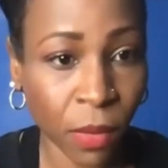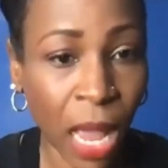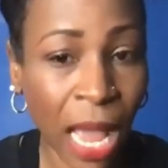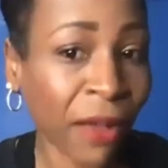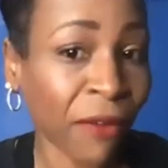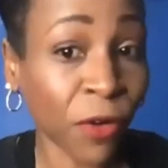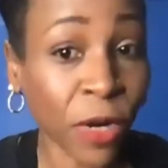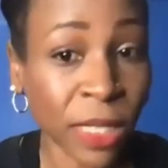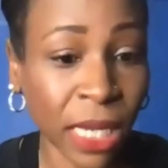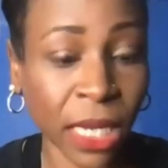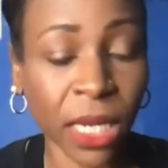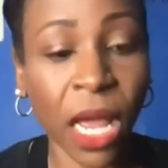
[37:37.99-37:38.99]
Of course,
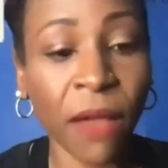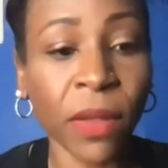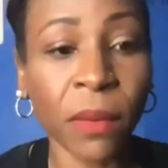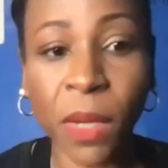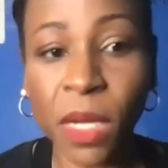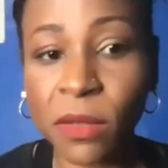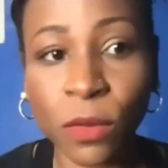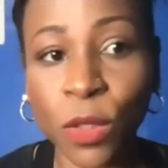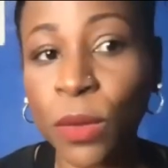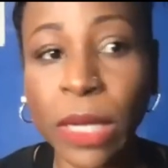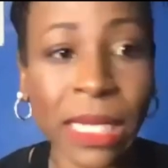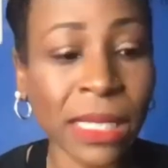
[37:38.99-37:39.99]
I didn't have the muscle.
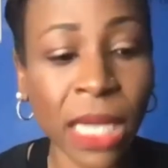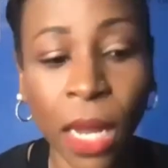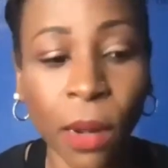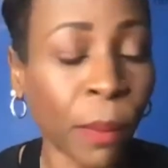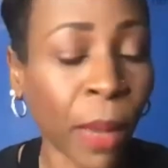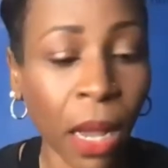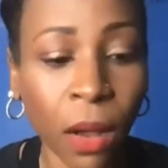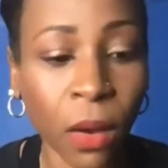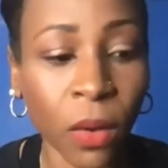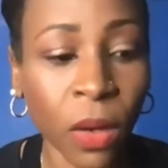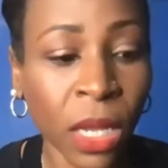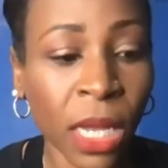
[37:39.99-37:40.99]
So it's not
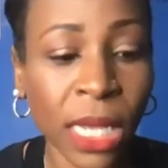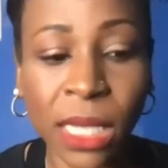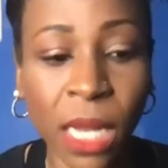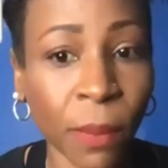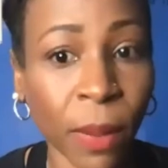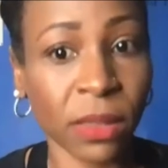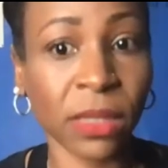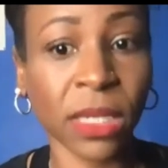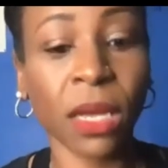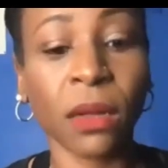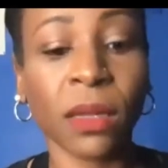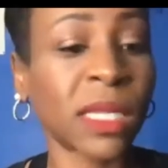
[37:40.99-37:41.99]
about the scale.